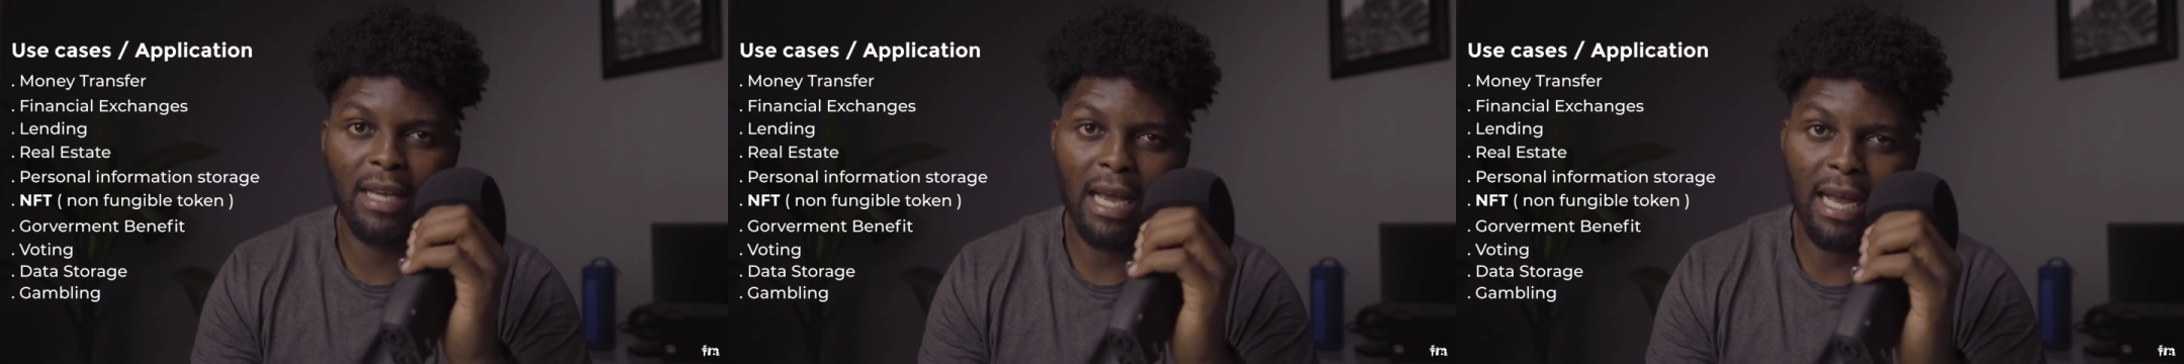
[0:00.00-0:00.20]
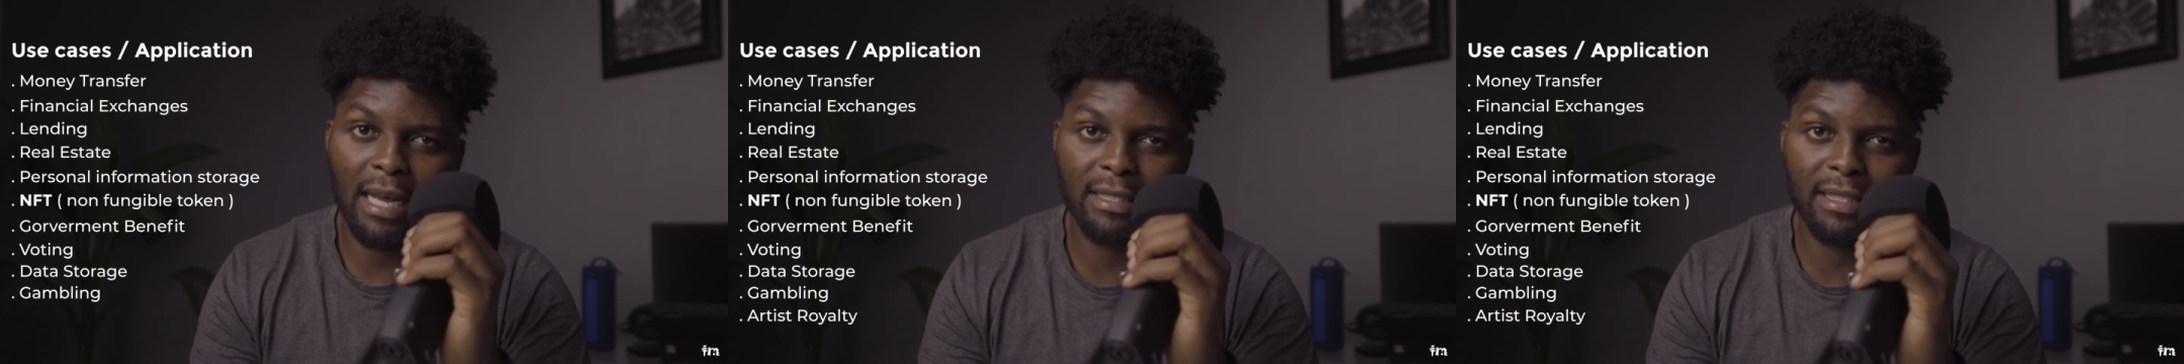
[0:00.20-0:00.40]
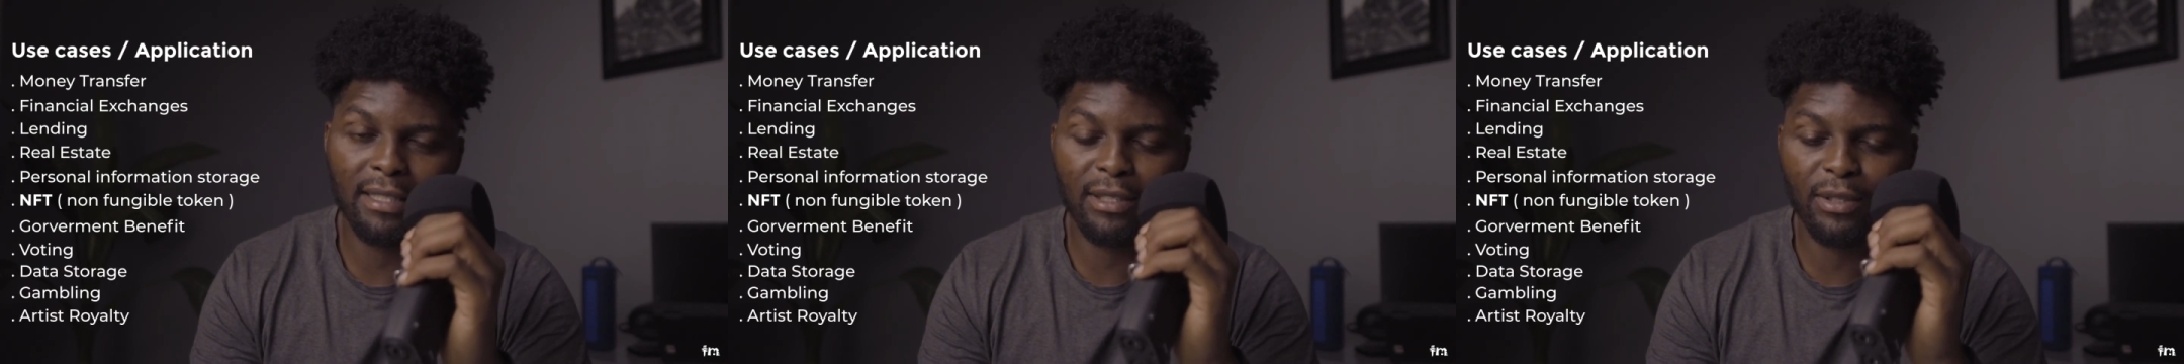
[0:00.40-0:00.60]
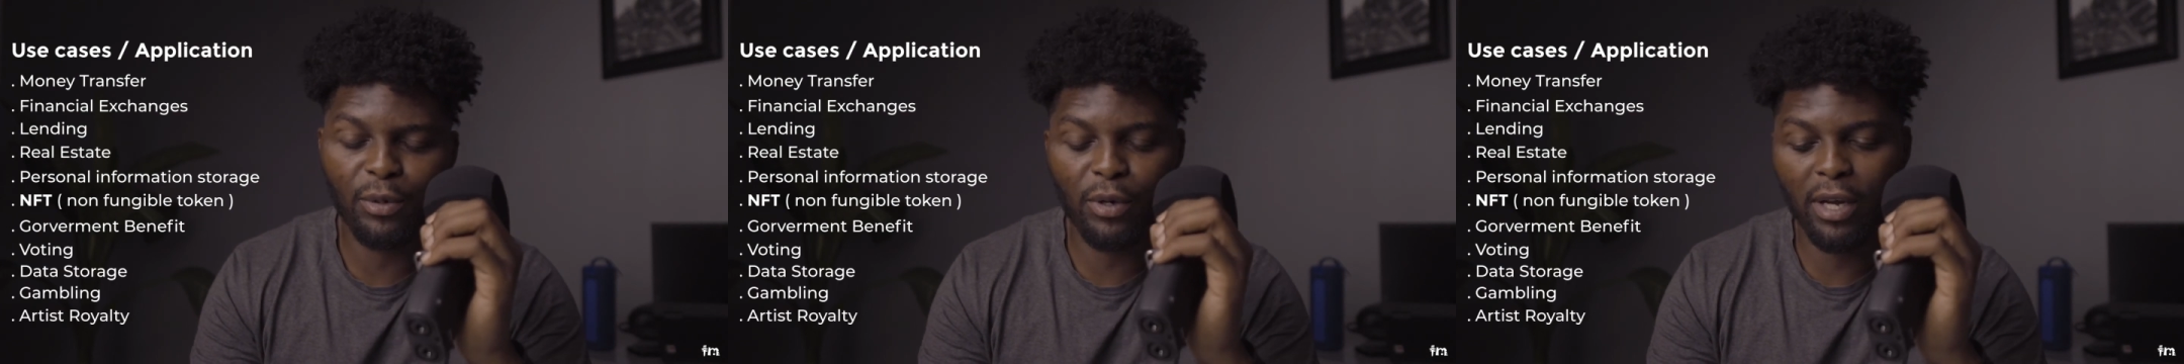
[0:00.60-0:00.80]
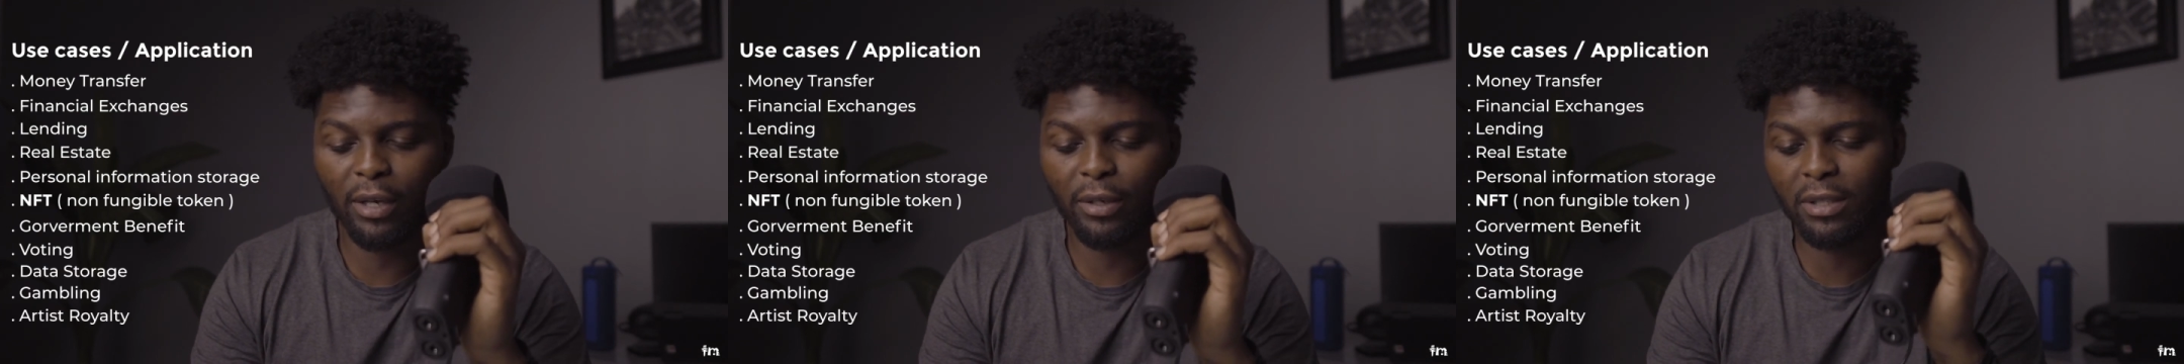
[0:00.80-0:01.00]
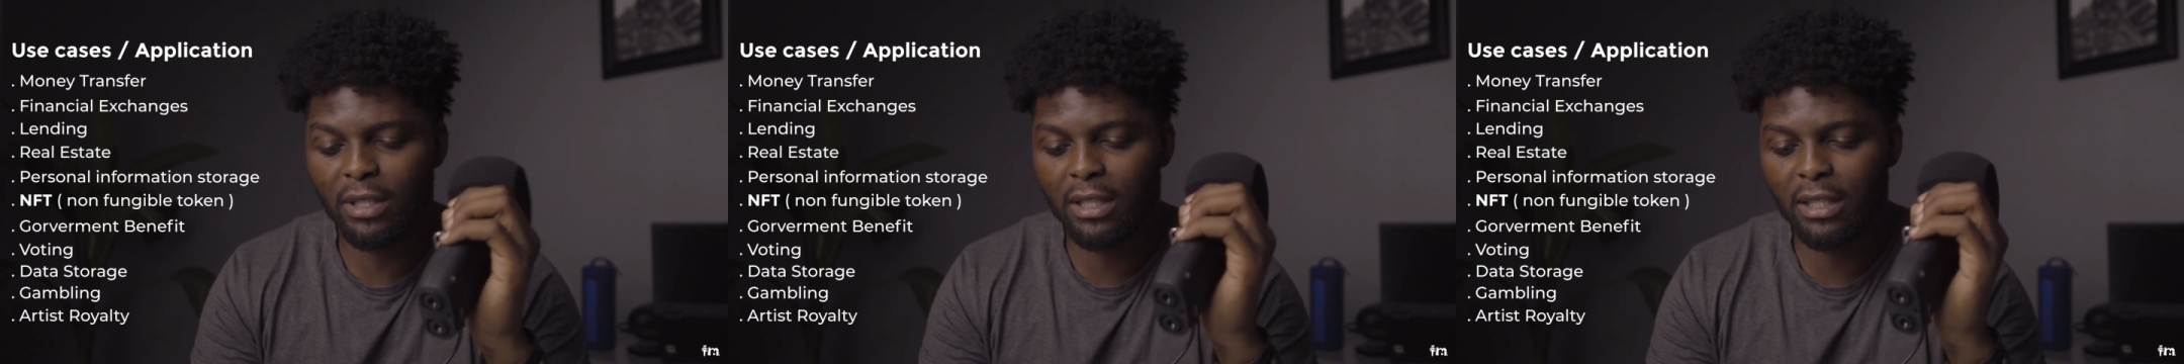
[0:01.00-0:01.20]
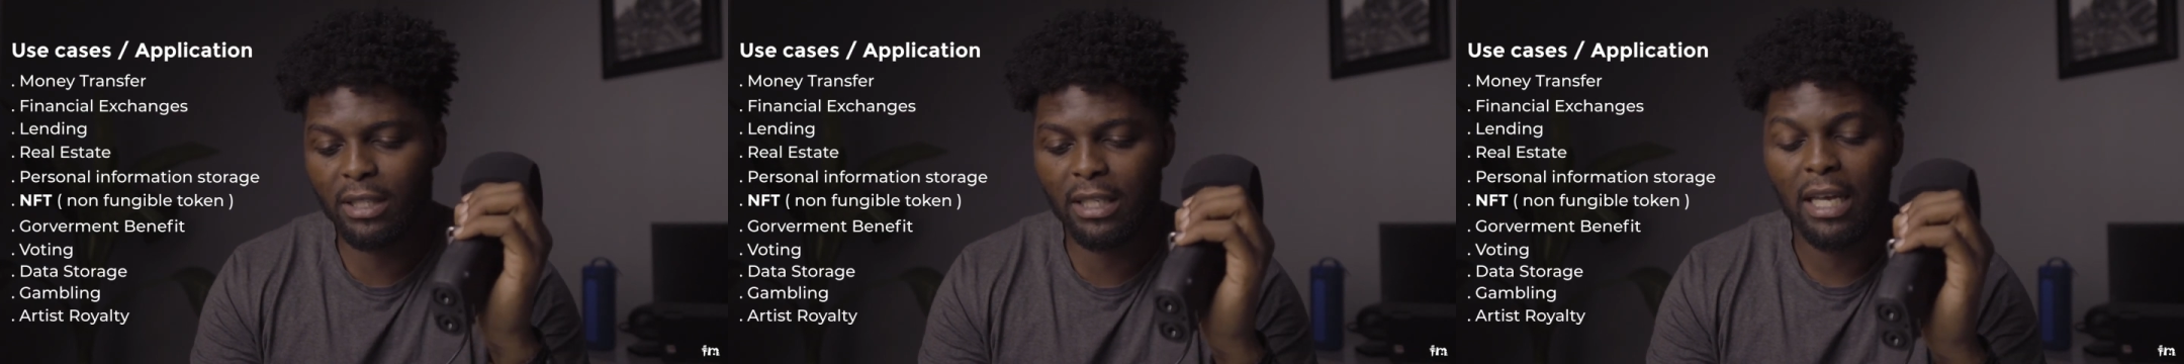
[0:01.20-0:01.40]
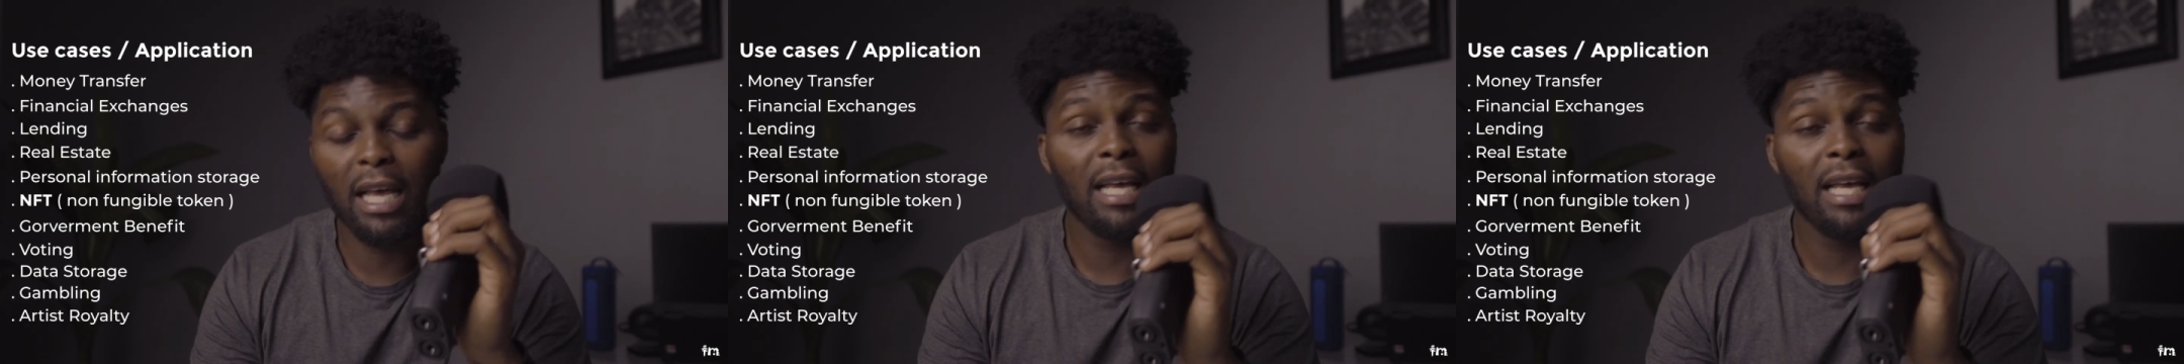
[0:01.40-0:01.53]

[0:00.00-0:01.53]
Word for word: artist royalties,